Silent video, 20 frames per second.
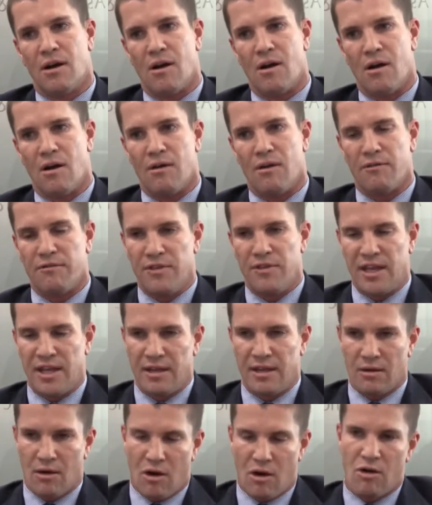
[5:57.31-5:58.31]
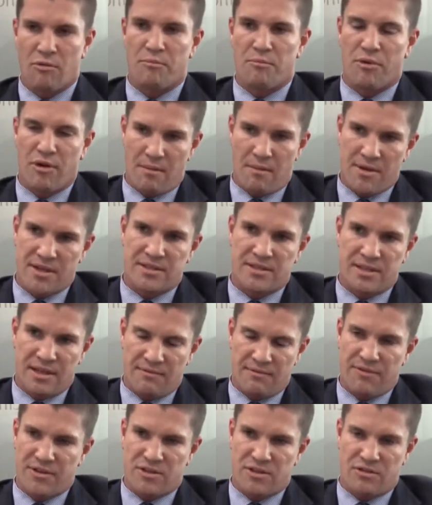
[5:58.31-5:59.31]
of the on
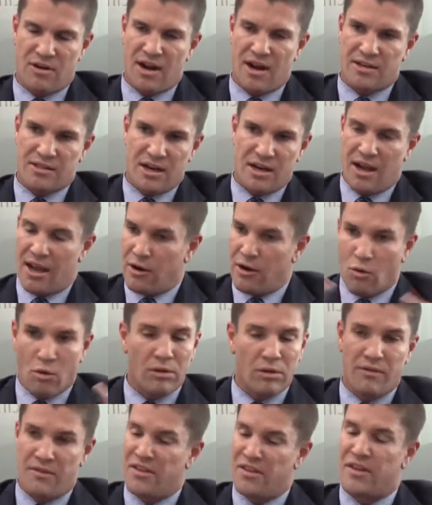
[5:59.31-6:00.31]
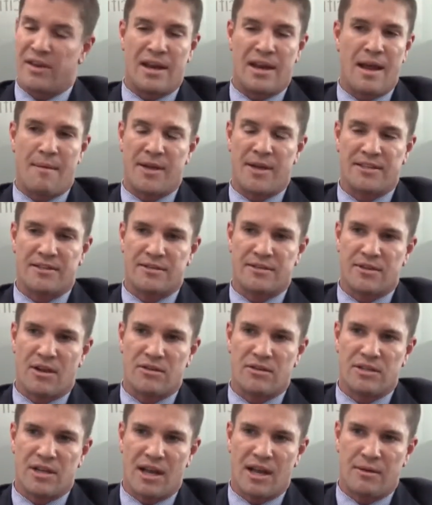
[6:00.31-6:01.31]
premise infrastructure and all of the dynamics
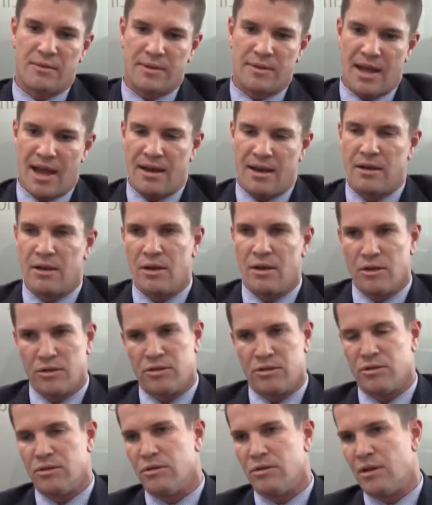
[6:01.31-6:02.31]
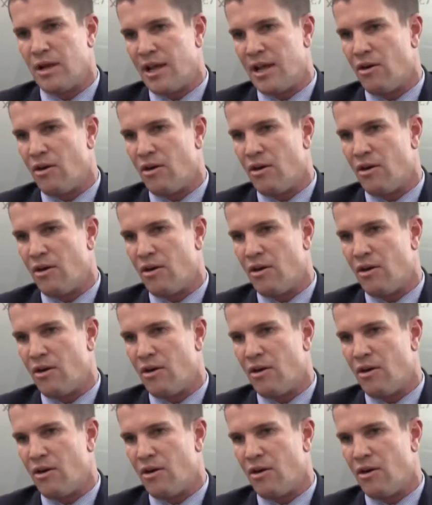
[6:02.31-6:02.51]
associated with that to